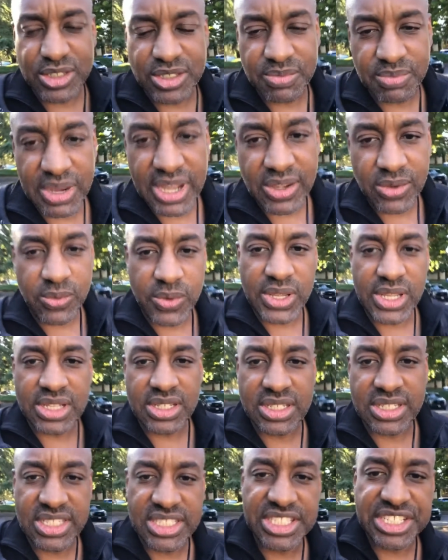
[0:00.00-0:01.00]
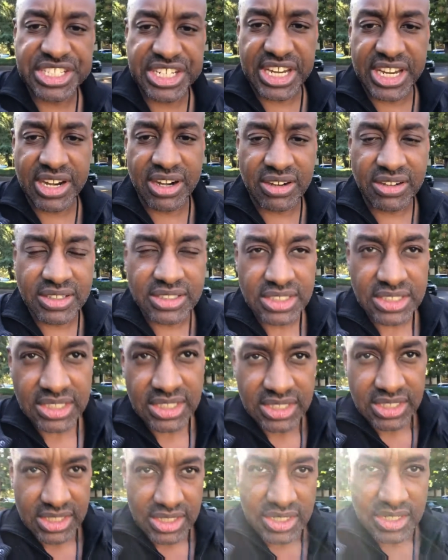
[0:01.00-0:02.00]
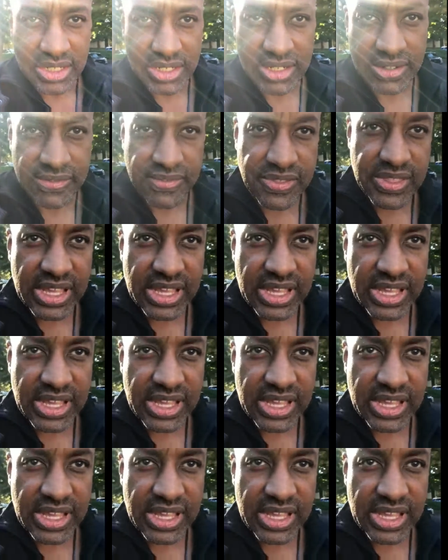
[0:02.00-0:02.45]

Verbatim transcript: on my weekly share of